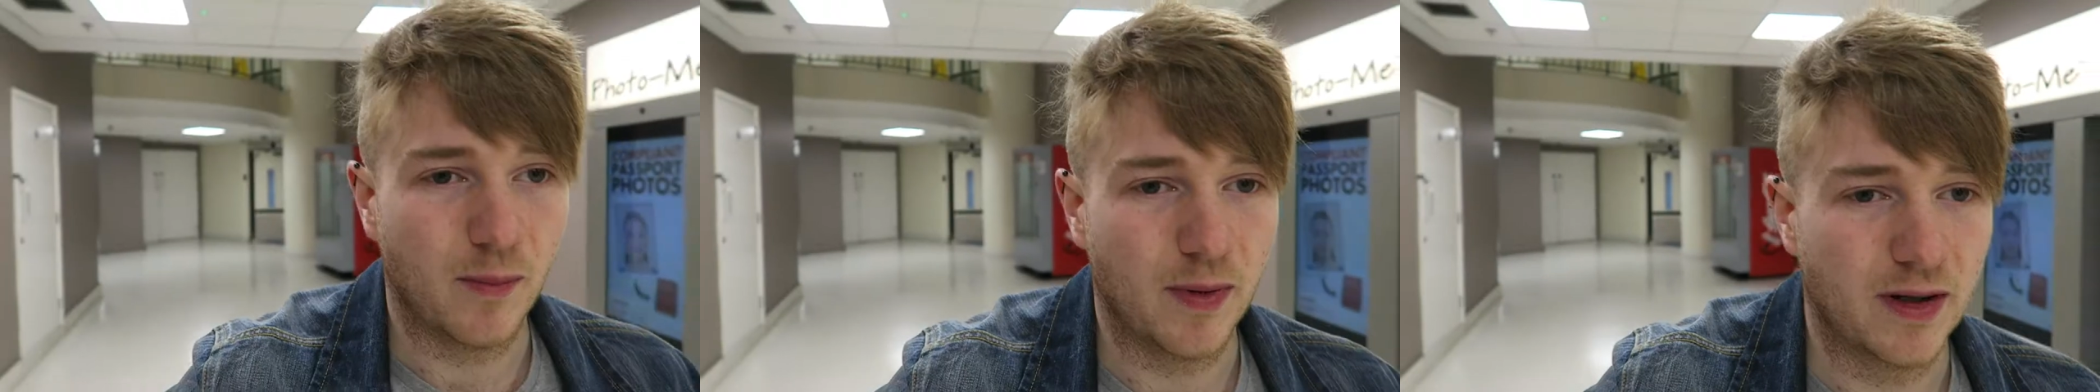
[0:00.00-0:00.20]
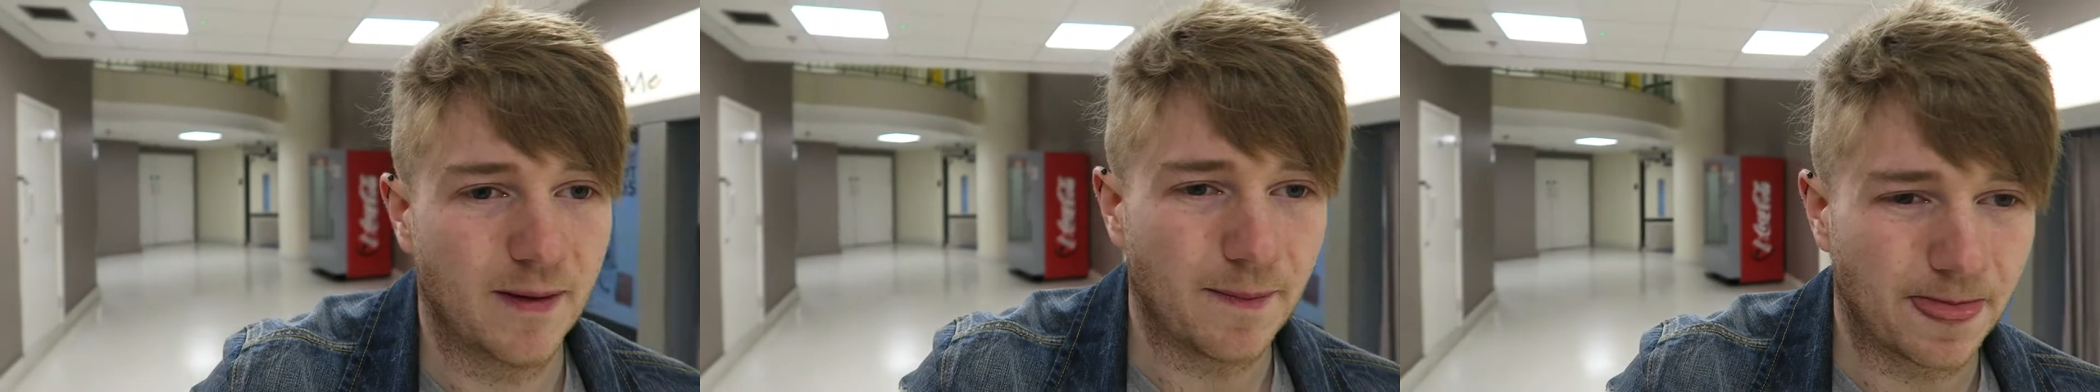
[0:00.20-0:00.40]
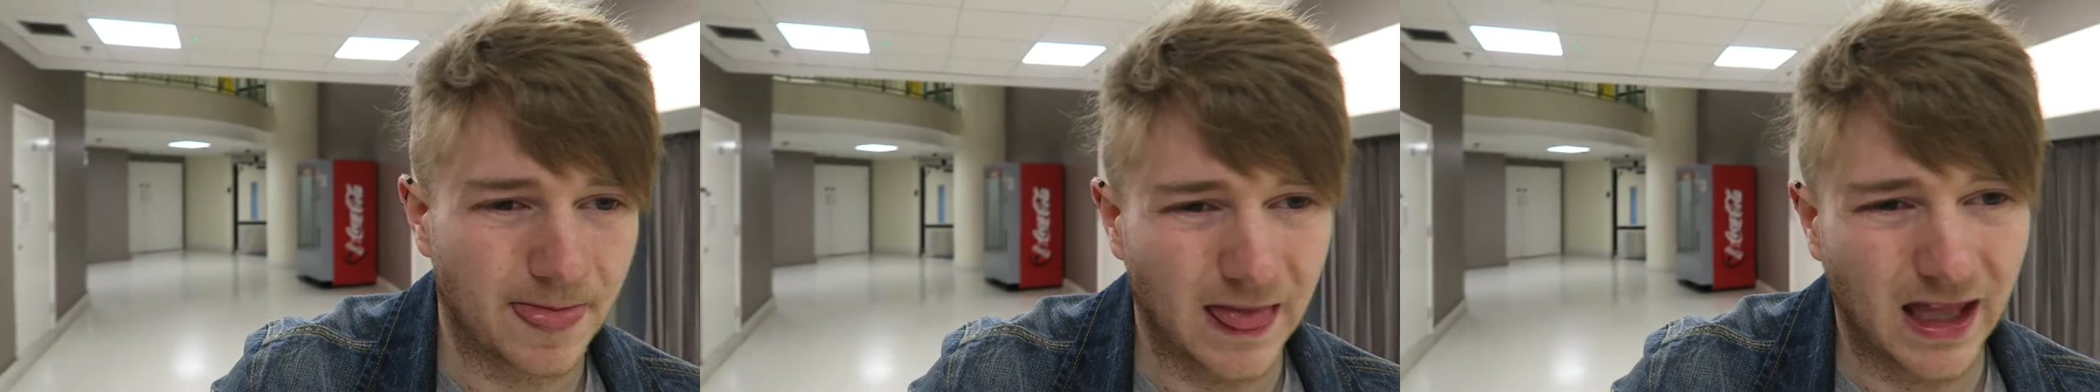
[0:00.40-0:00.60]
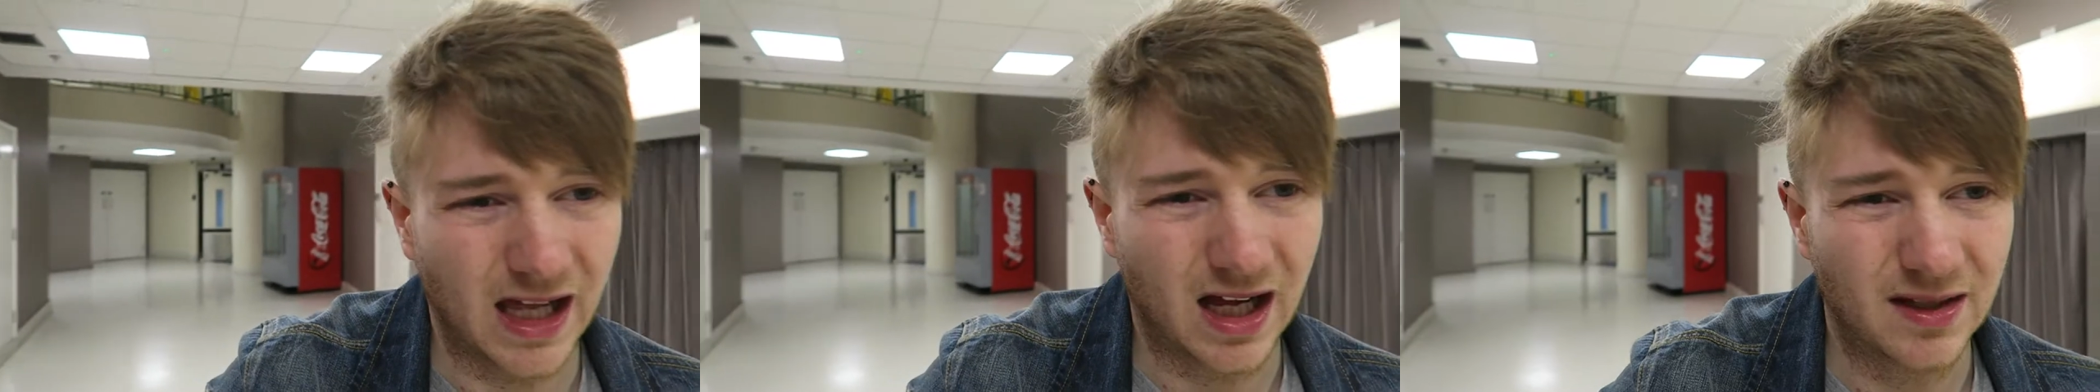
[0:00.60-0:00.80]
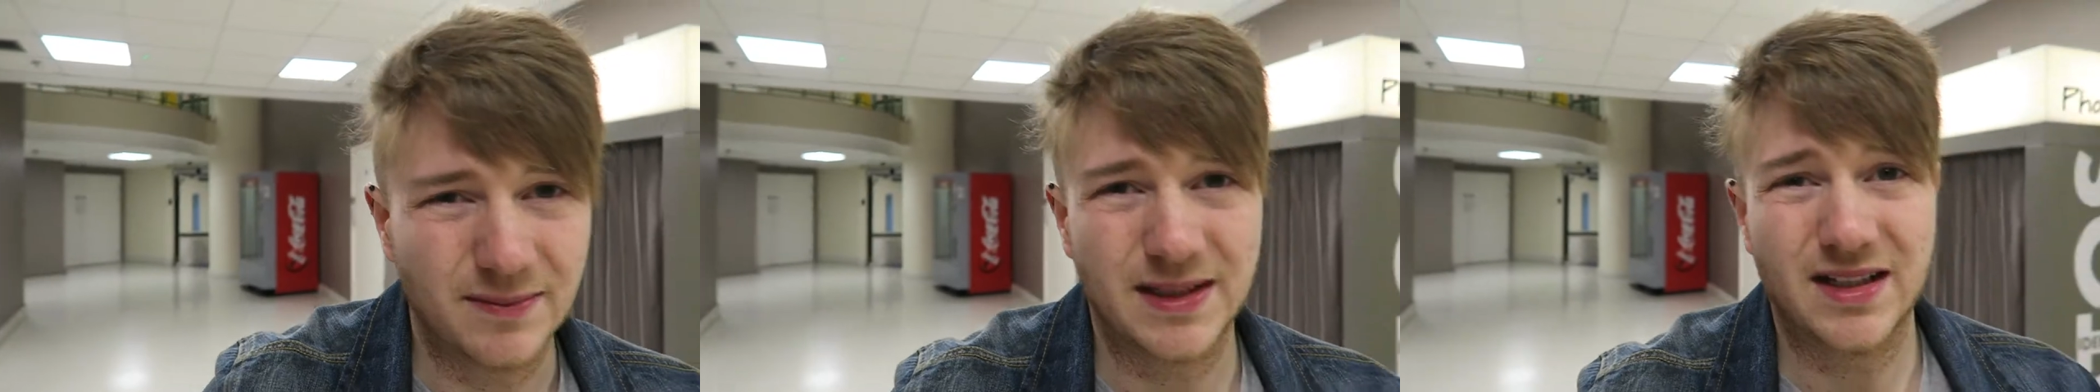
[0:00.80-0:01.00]
But
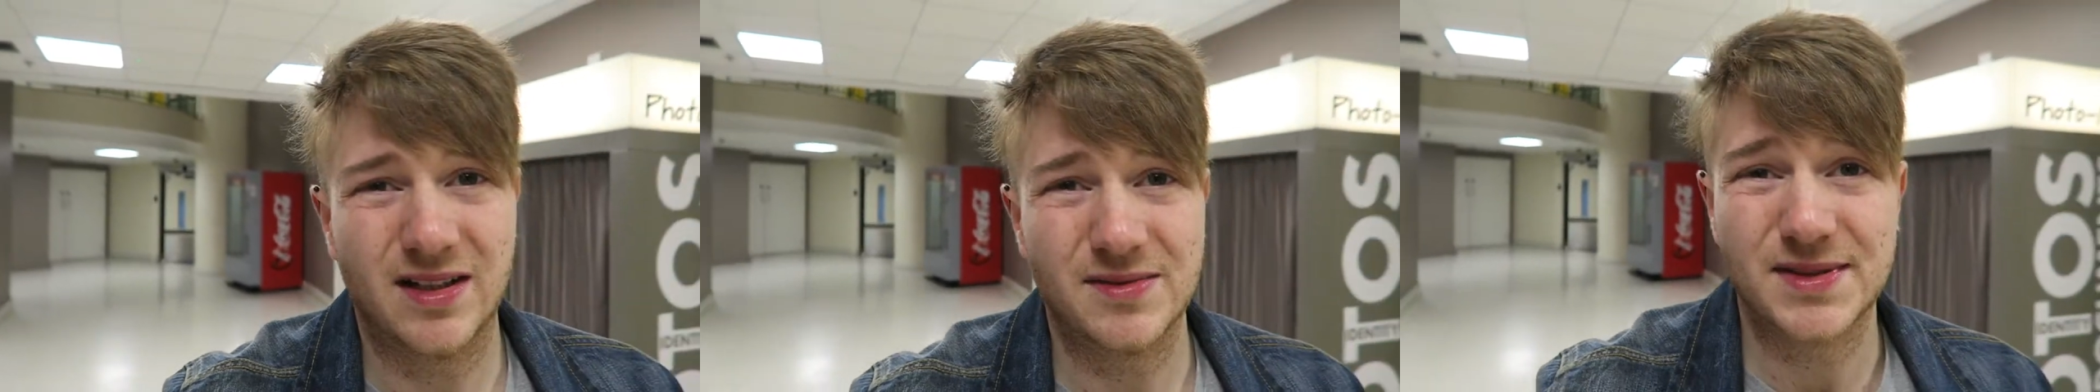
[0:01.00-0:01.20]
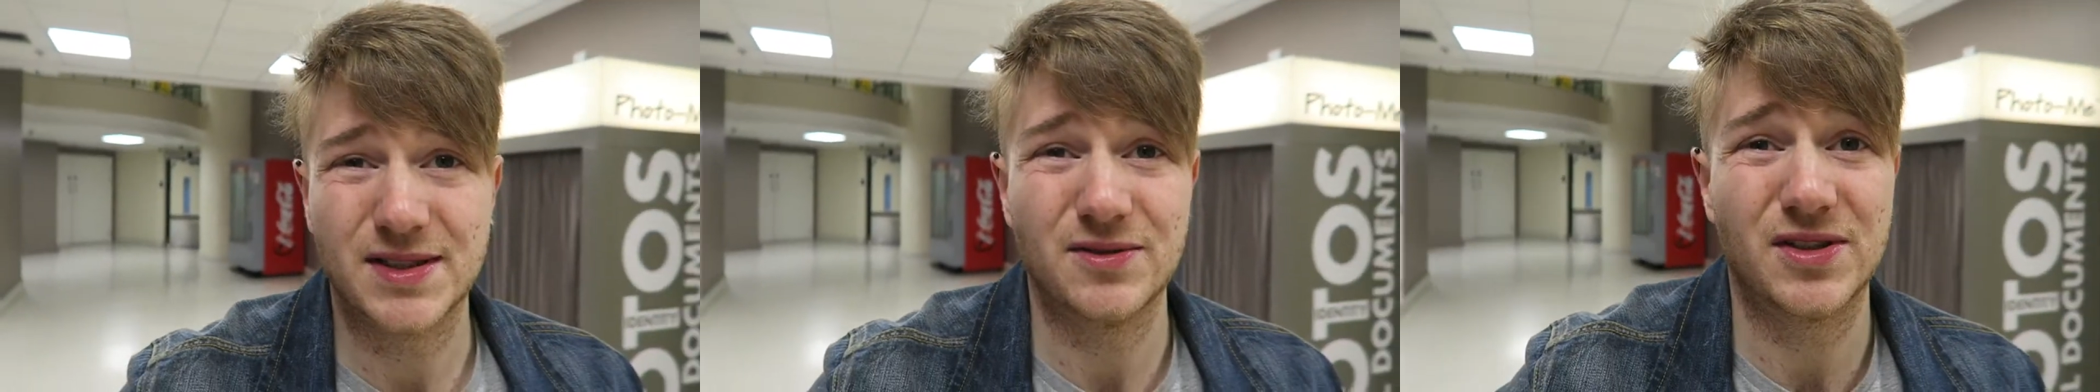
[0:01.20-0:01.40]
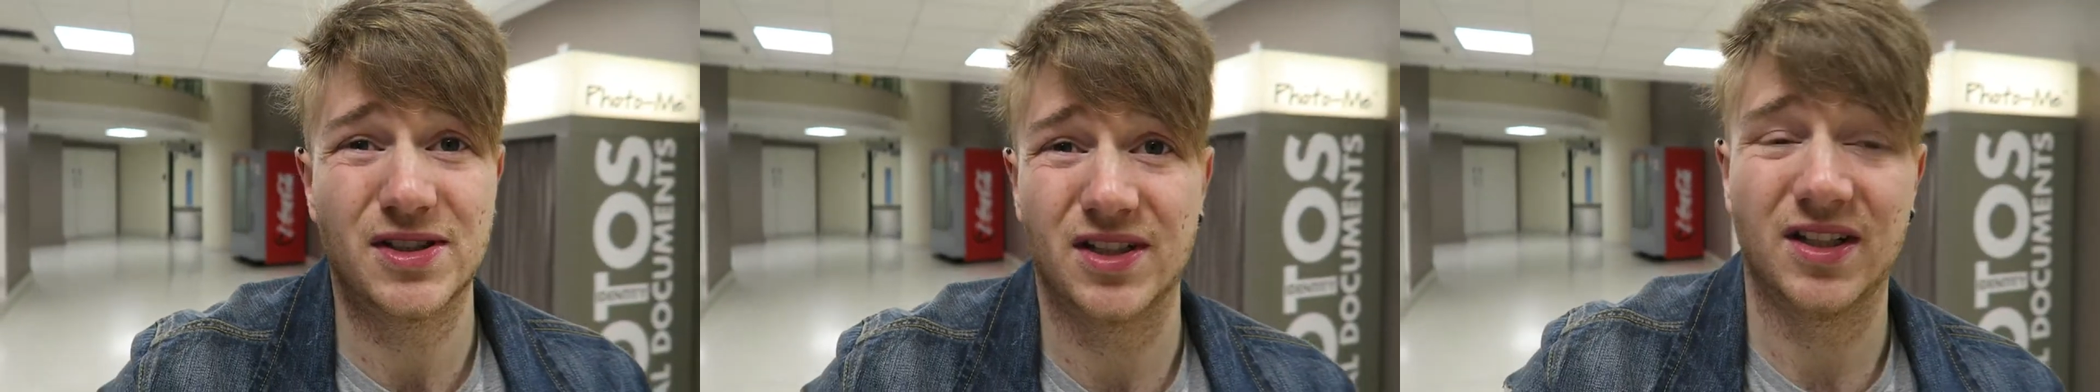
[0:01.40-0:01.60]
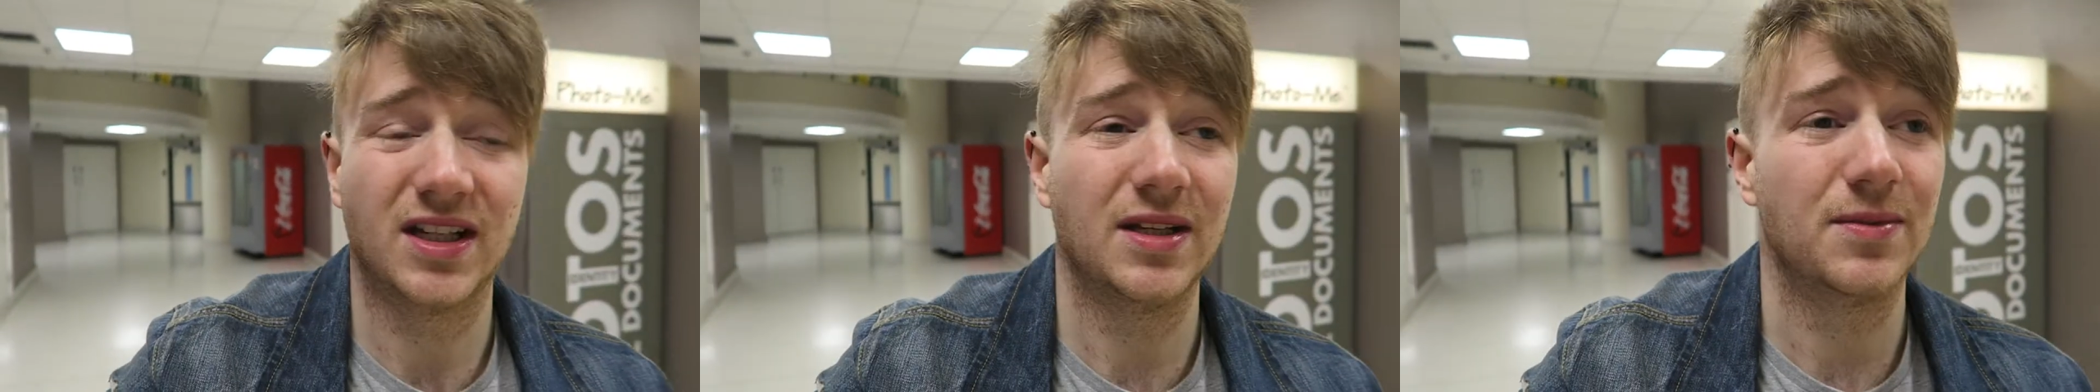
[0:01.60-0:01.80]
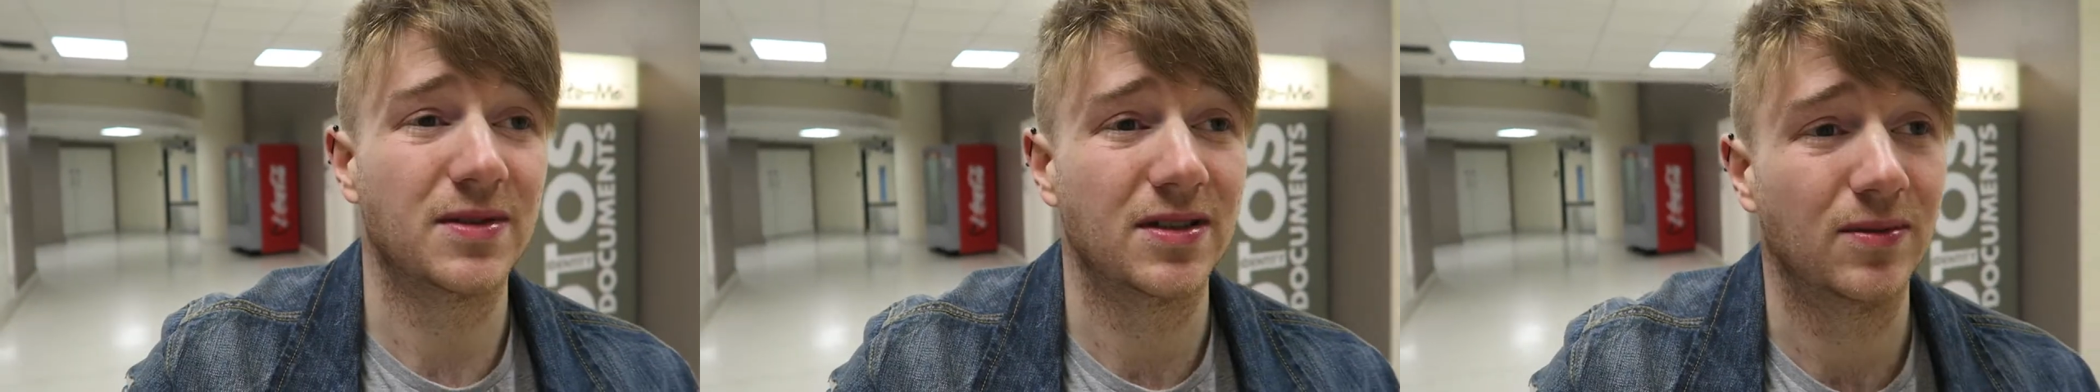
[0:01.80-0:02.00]
I mean, I'm still just gonna
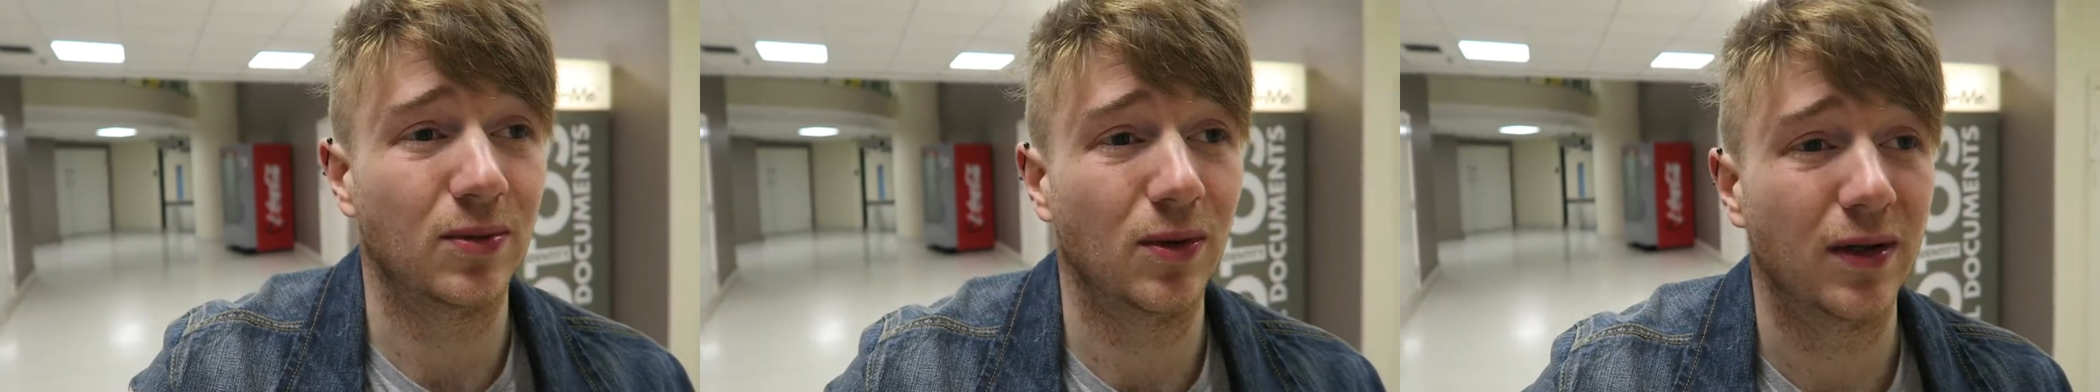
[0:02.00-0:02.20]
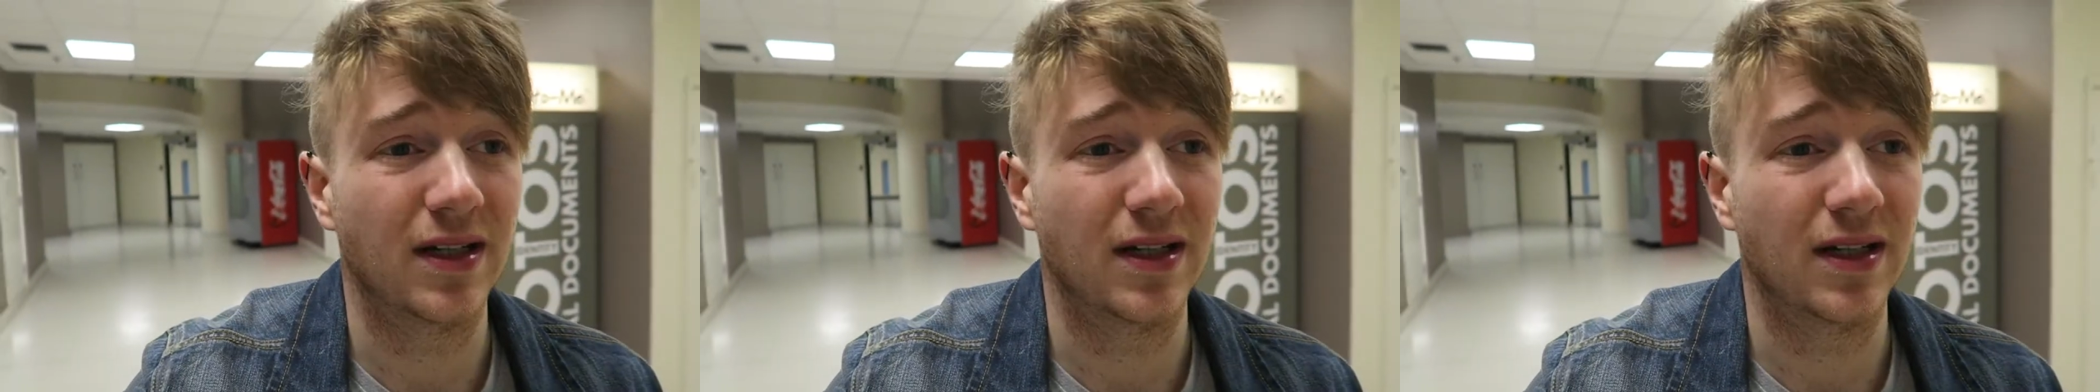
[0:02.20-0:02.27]
keep it simple.